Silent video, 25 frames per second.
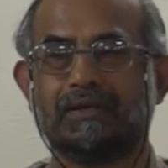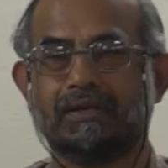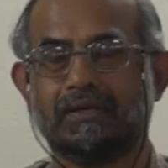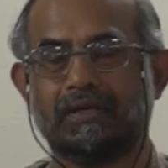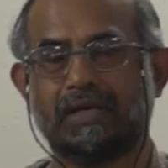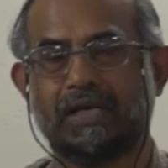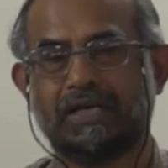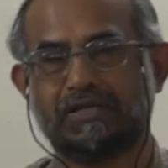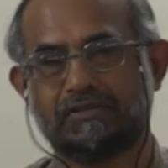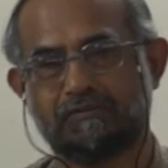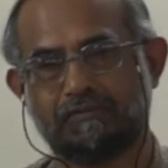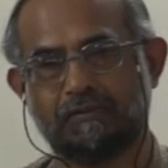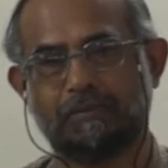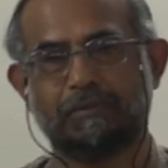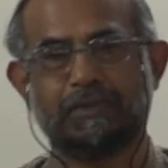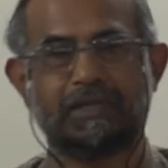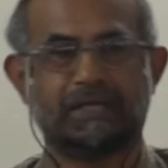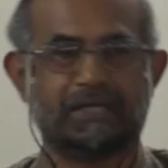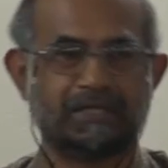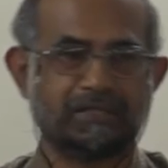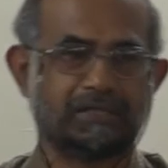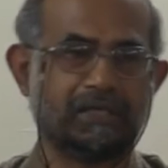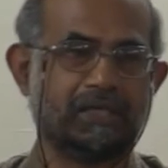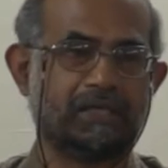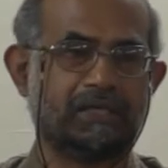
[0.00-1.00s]
As women,
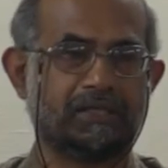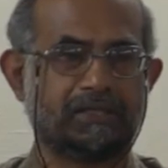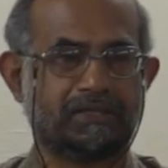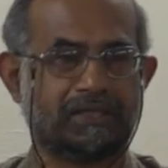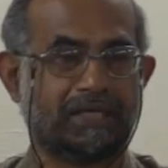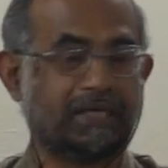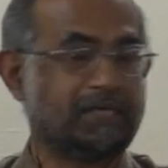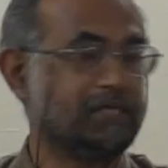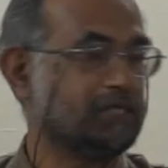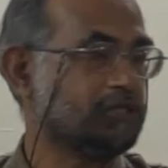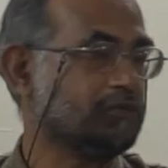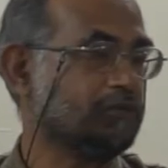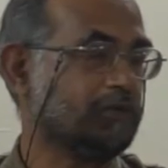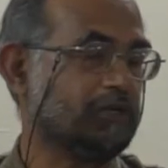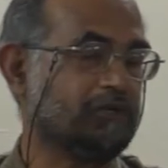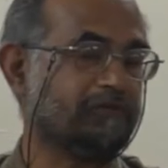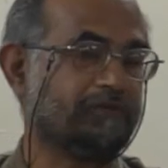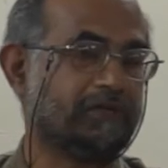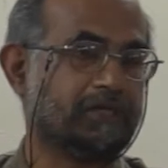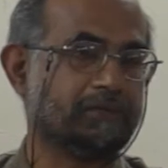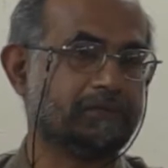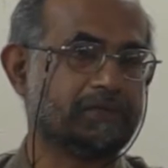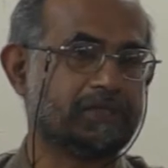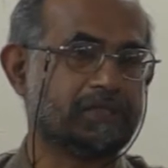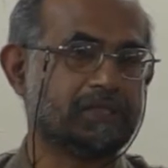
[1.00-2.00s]
as Dalits, and as small
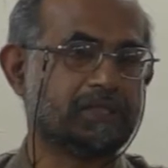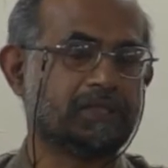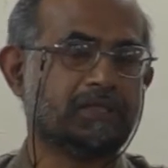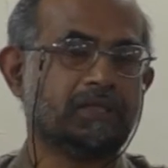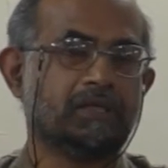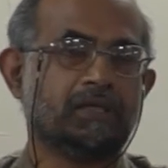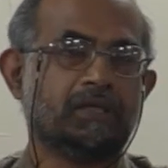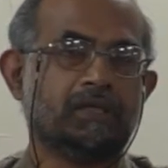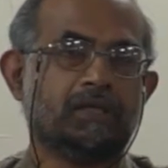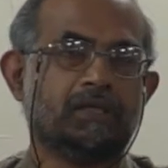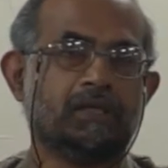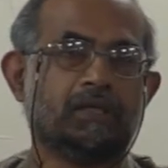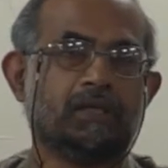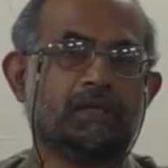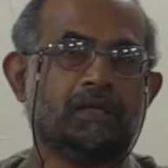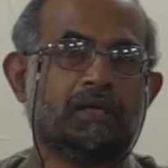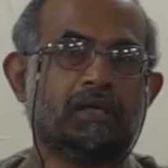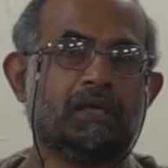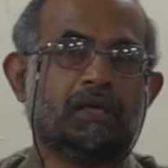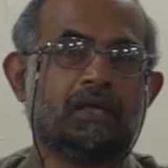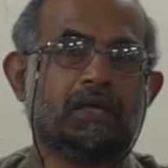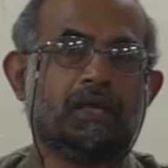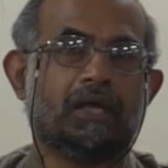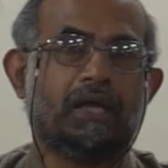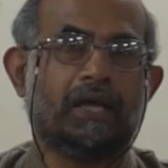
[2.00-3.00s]
farmers.
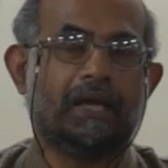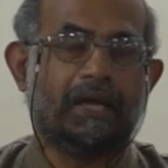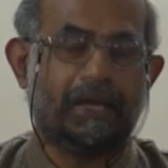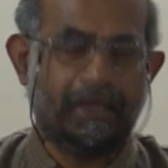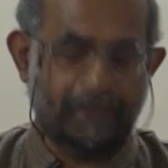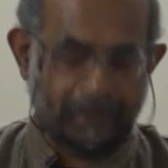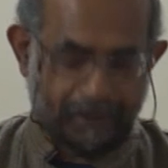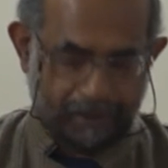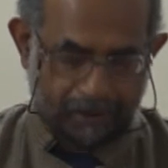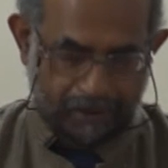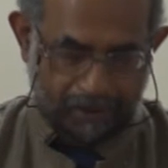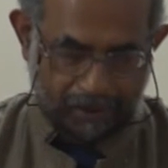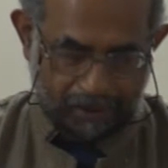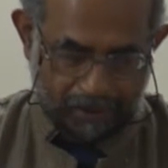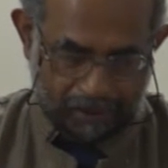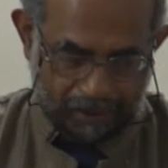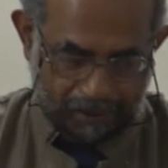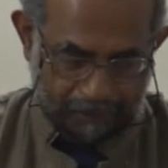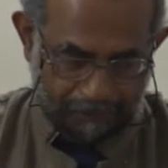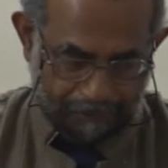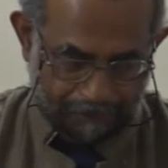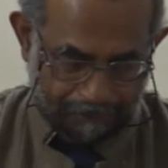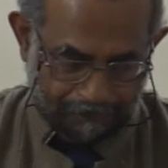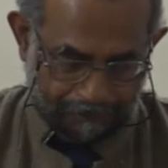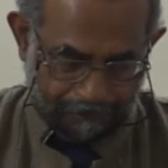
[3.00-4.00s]
And
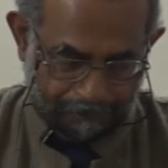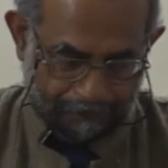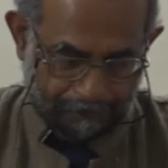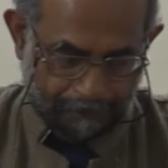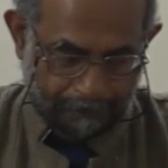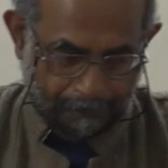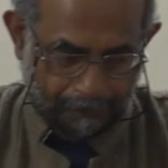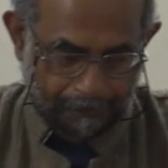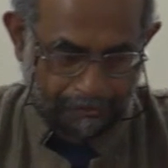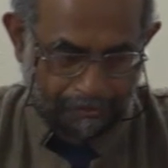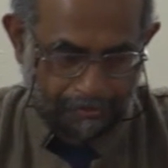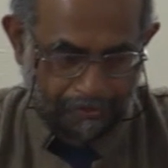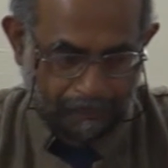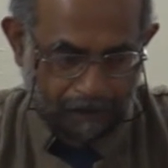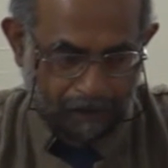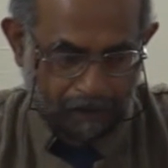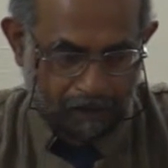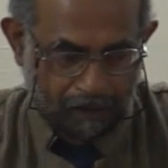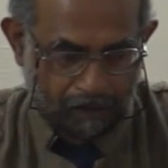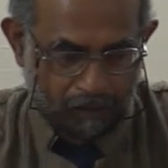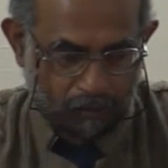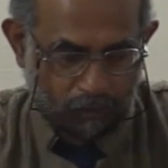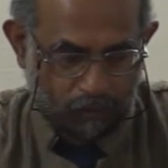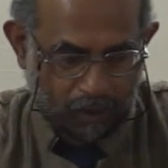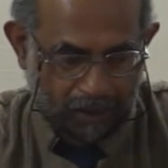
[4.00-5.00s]

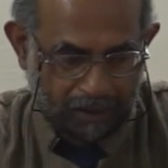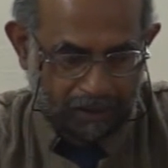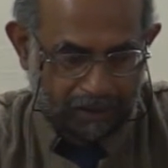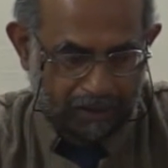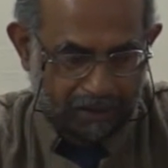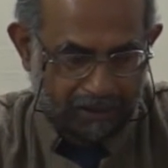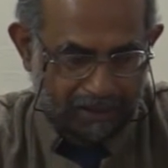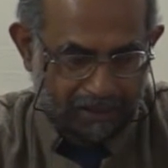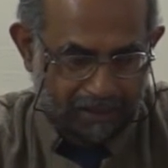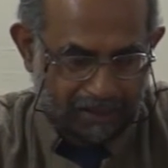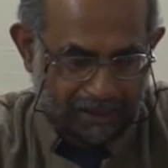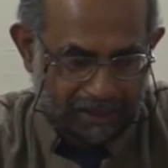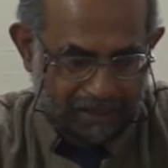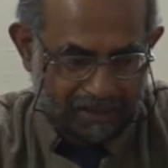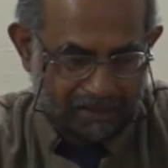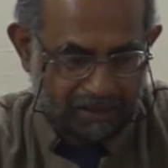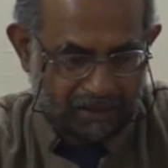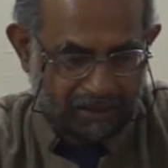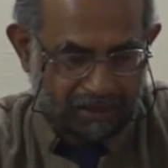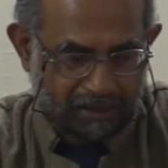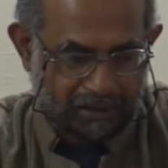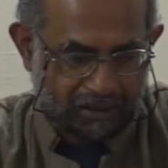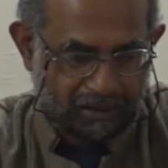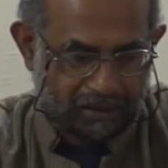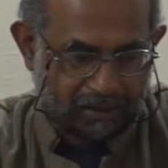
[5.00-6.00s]
what in the last
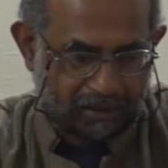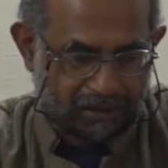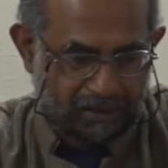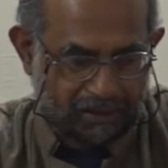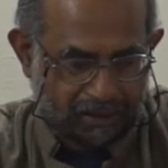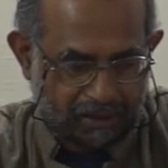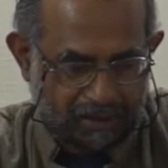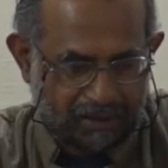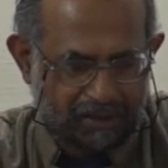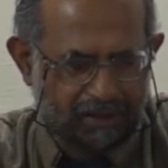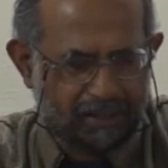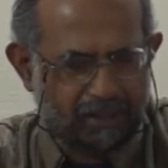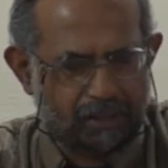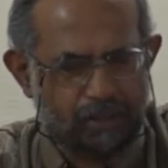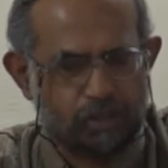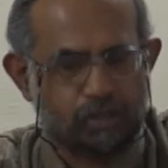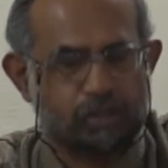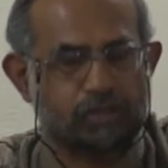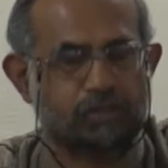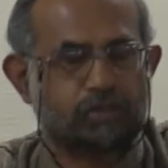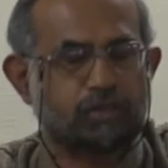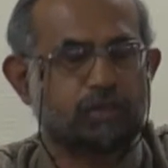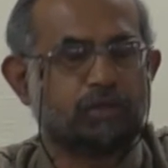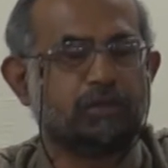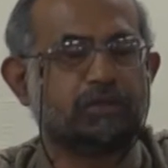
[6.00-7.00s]
30 years or
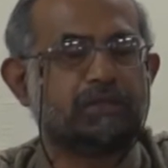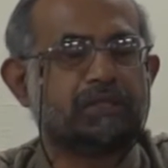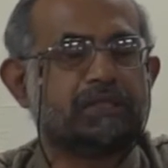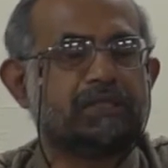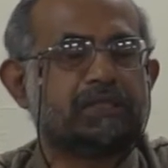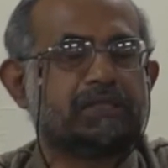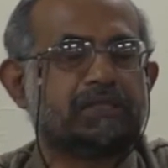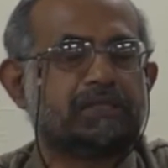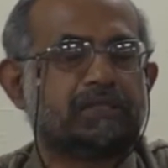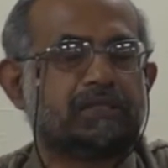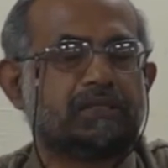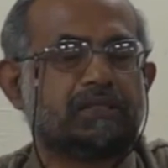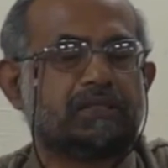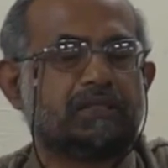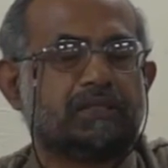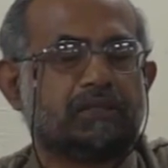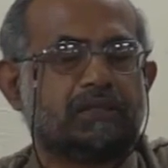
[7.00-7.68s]
so, this